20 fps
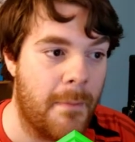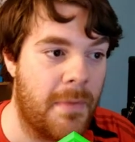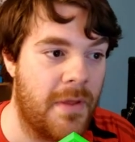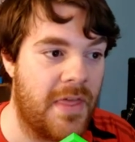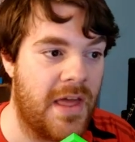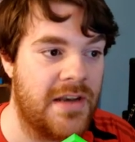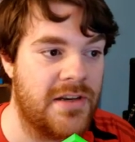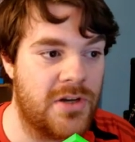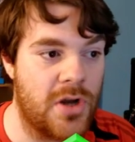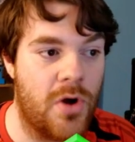But
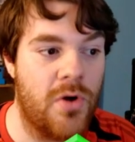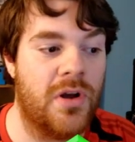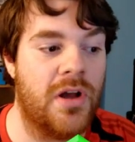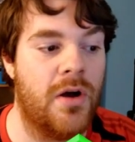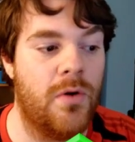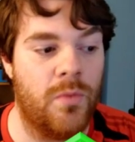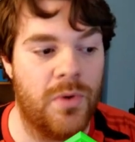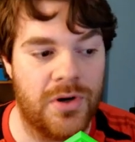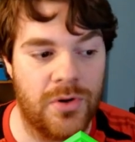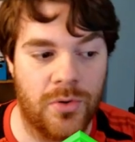then
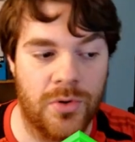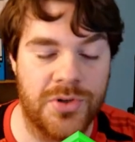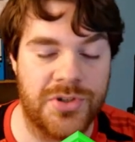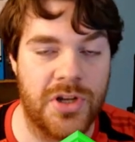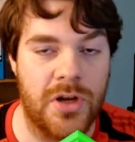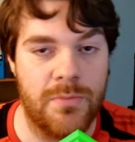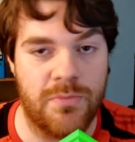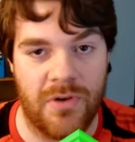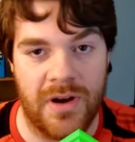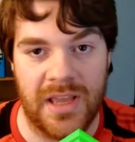Doga would
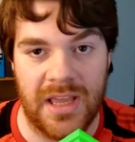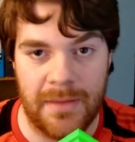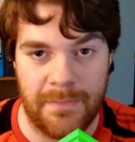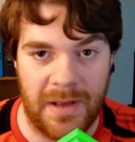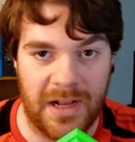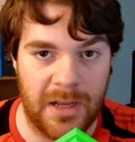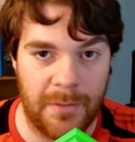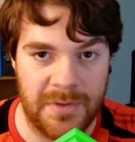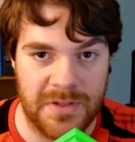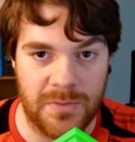also break a
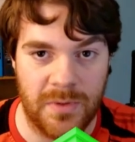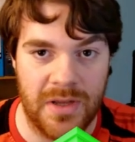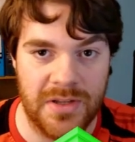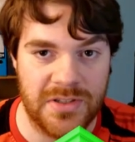backup as well.